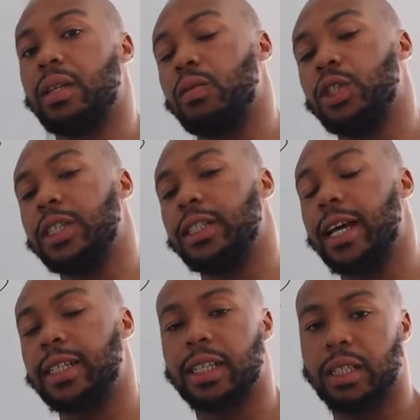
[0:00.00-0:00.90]
which is
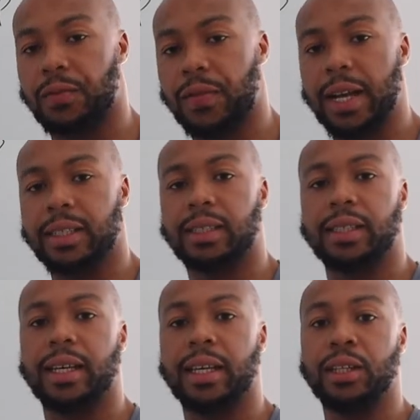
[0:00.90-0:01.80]
excess
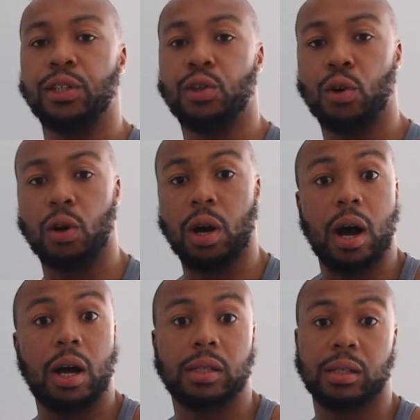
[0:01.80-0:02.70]
fat in your
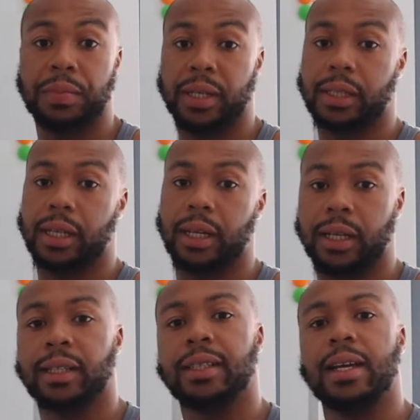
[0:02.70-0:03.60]
ass basically.